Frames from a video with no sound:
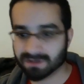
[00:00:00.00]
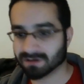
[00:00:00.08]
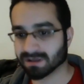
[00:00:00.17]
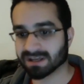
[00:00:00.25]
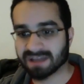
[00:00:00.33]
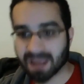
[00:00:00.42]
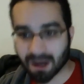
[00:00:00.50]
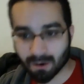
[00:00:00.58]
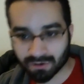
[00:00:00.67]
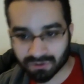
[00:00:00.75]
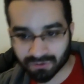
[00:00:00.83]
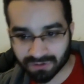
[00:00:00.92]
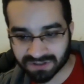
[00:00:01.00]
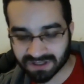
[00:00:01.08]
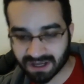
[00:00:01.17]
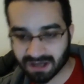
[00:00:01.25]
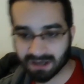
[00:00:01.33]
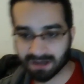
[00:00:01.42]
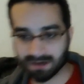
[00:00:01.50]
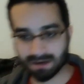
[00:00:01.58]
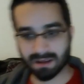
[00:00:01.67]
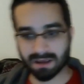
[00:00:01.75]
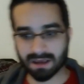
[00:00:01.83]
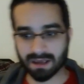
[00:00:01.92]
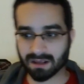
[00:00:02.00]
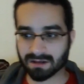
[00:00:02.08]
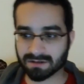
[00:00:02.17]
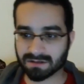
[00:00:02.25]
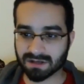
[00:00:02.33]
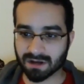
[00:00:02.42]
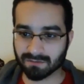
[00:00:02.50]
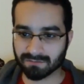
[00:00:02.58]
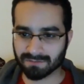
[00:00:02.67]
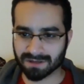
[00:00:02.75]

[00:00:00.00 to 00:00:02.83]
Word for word: in like character design. And, you know,